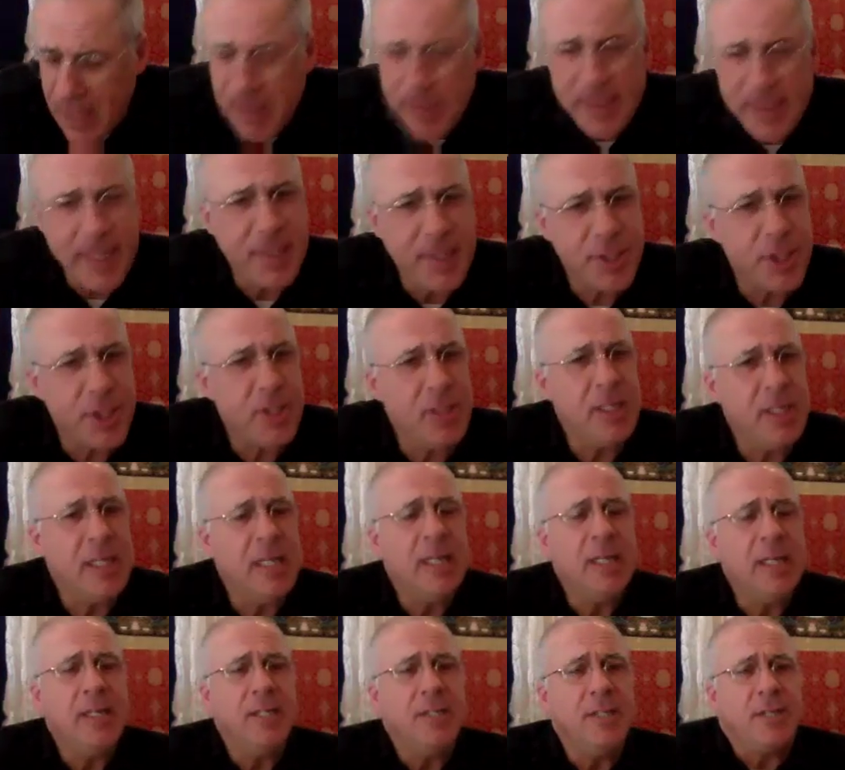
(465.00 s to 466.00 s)
teacher.
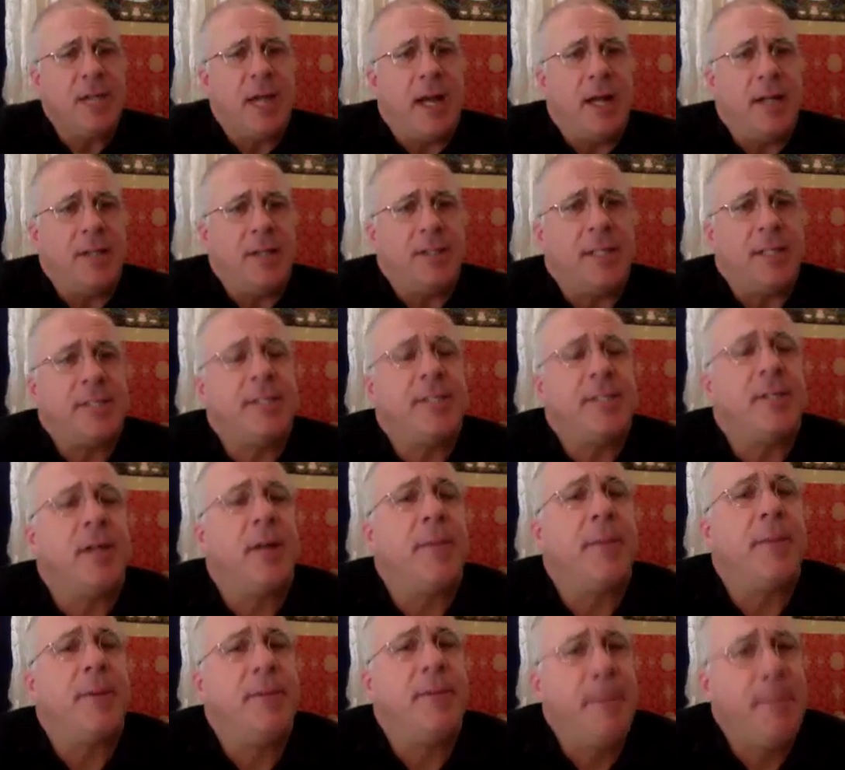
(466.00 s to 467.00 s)

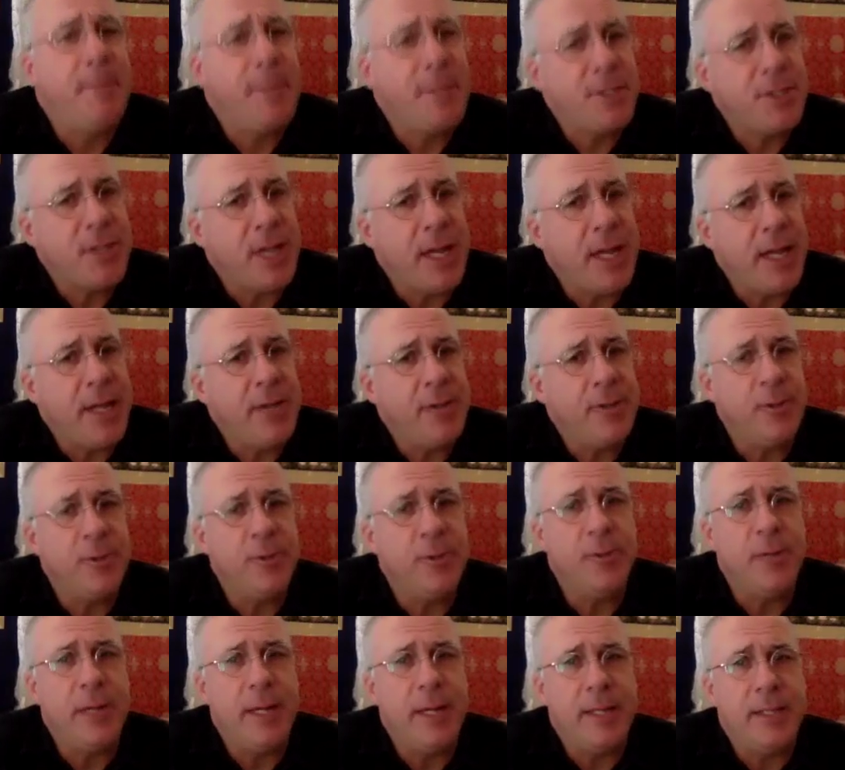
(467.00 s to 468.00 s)
Jesendampa Rinpoche,
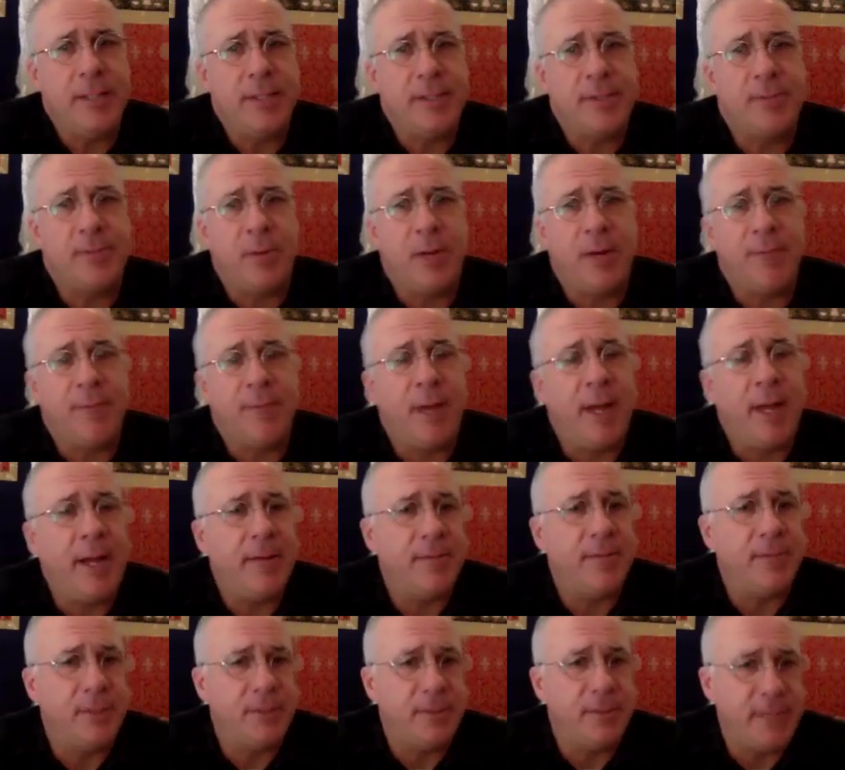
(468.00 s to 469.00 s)
who is one of my
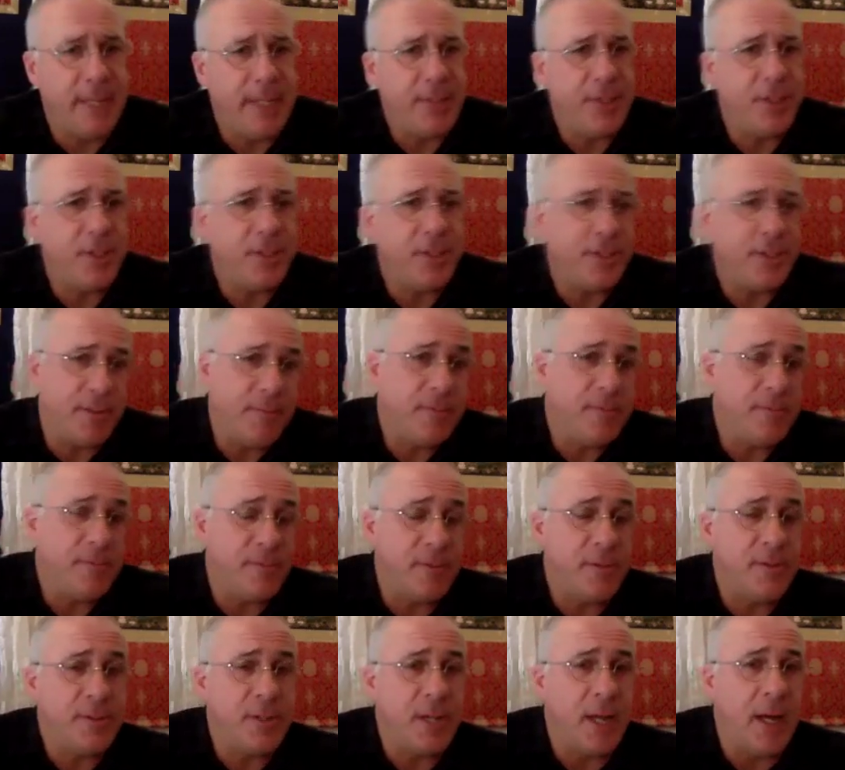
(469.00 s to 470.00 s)
root teachers and
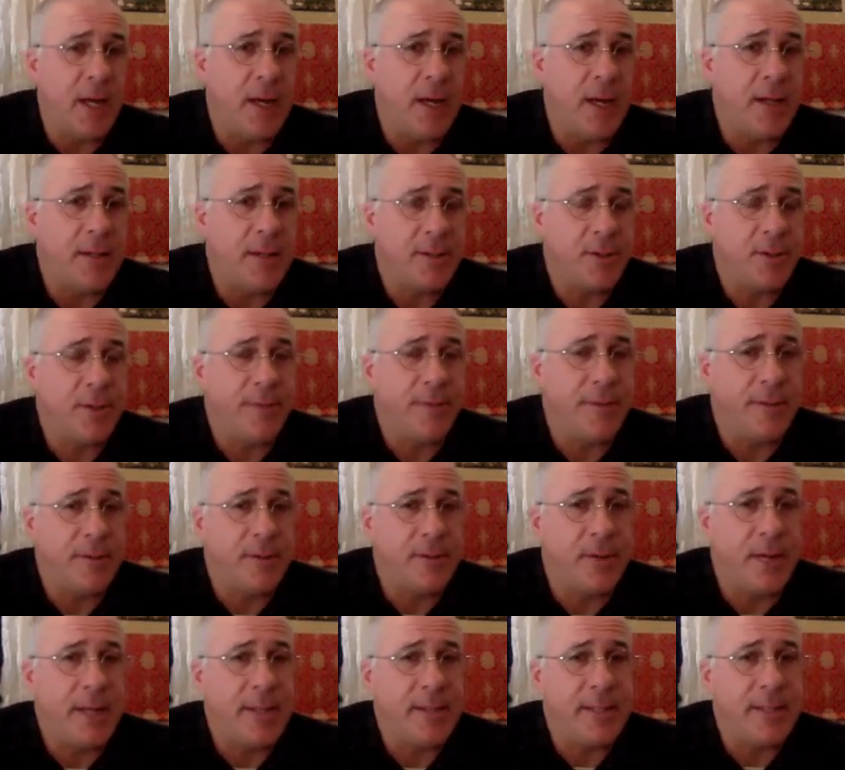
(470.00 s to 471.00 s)
sort of a
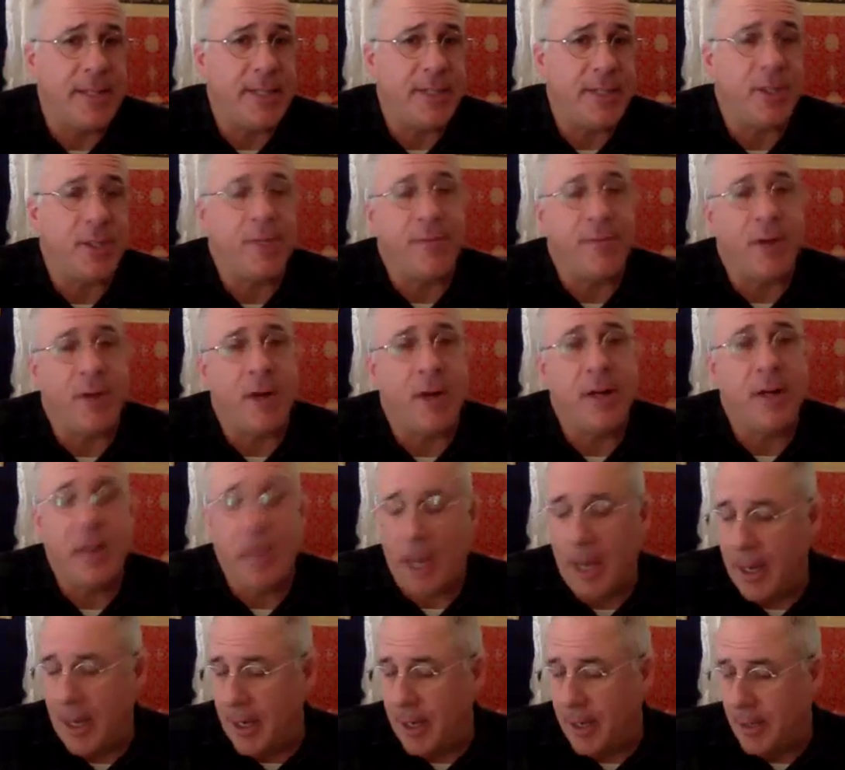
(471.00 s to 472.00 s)
great teacher of our
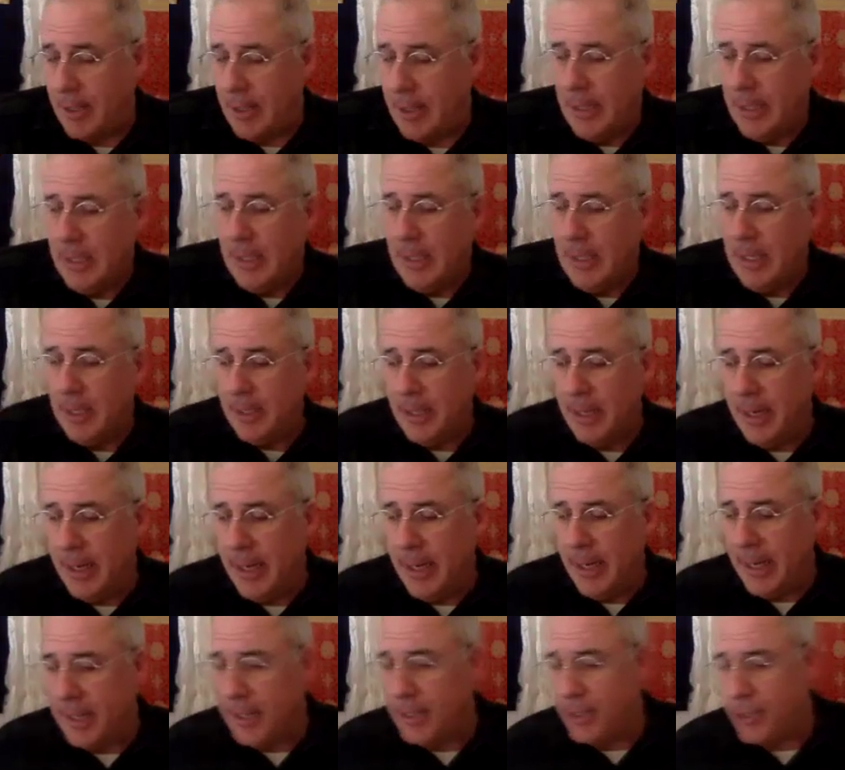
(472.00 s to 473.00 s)

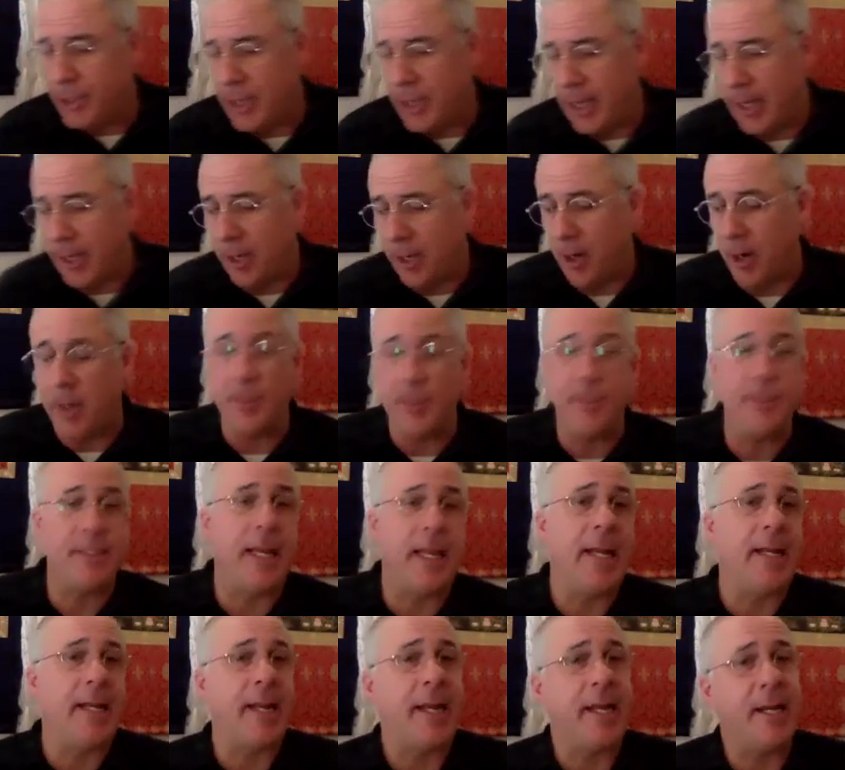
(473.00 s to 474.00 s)
lineage in our
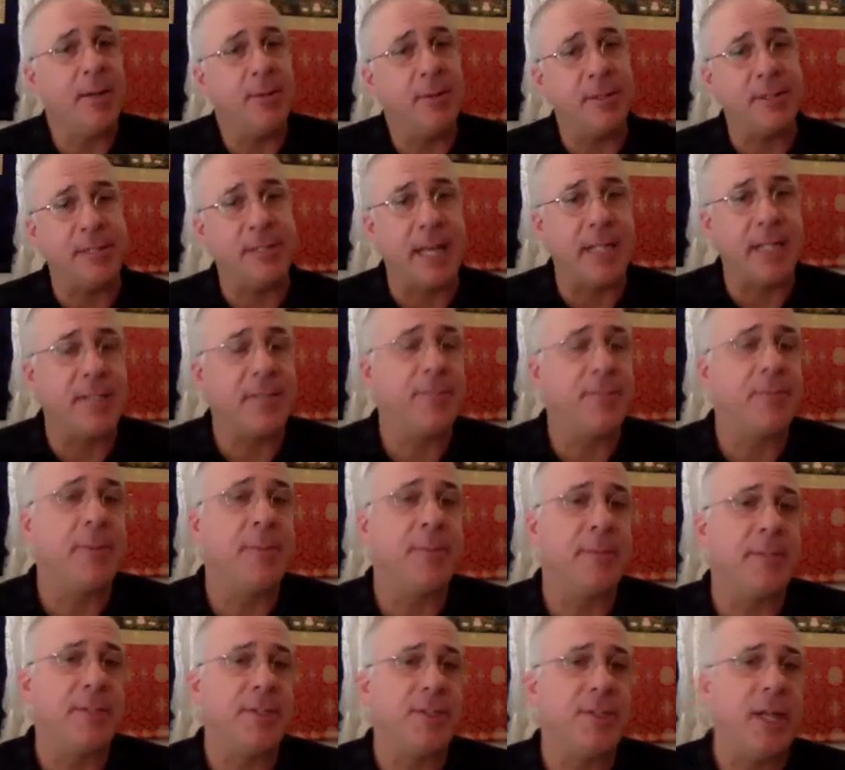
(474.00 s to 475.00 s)
Sangha here with Zazip
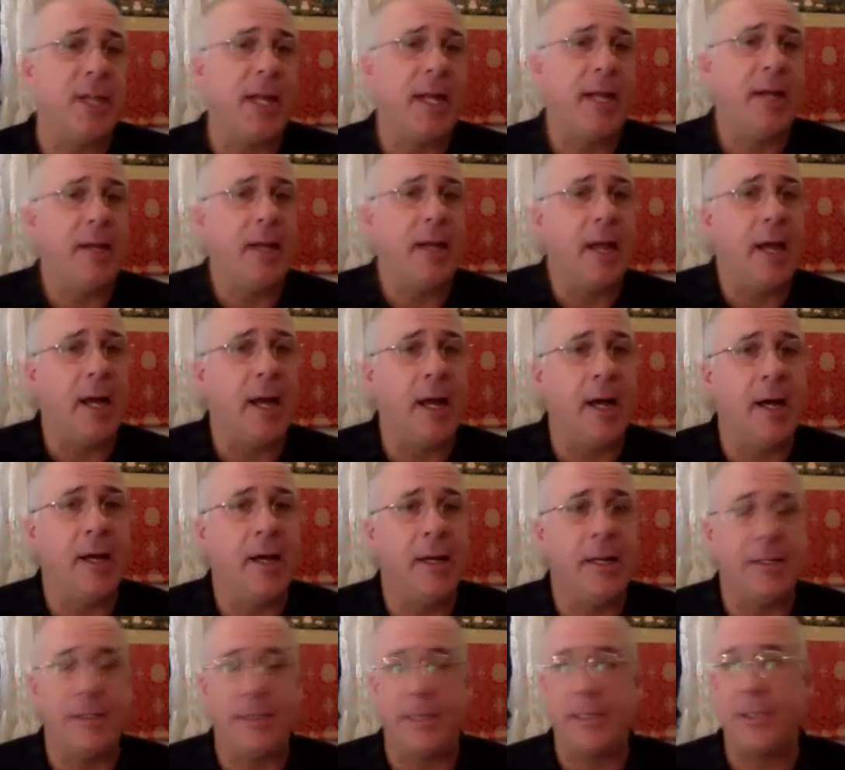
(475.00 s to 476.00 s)
Rinpoche.
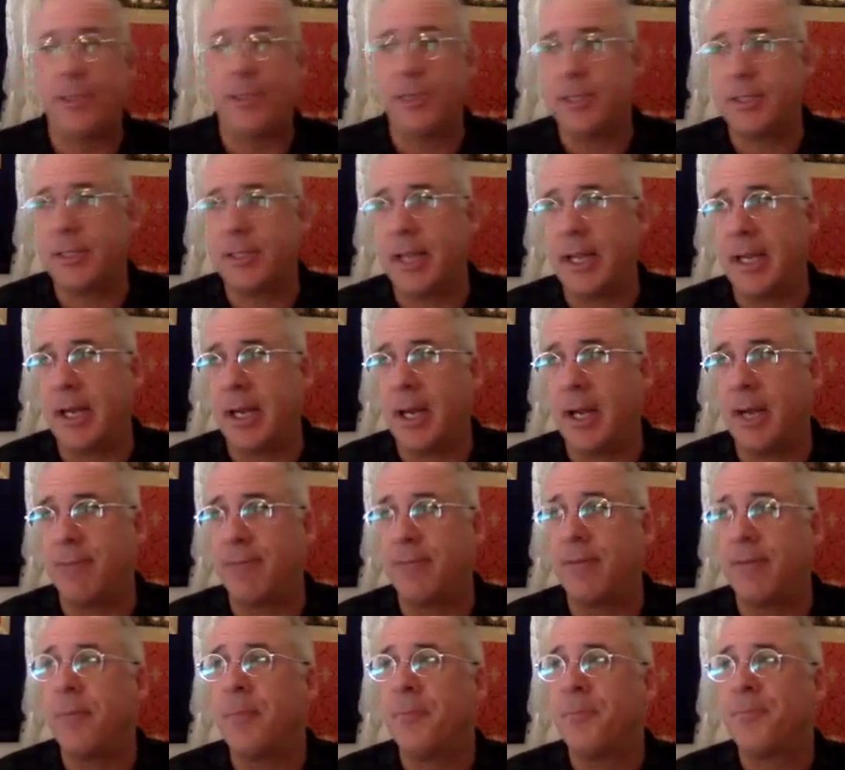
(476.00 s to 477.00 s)
It's interesting enough,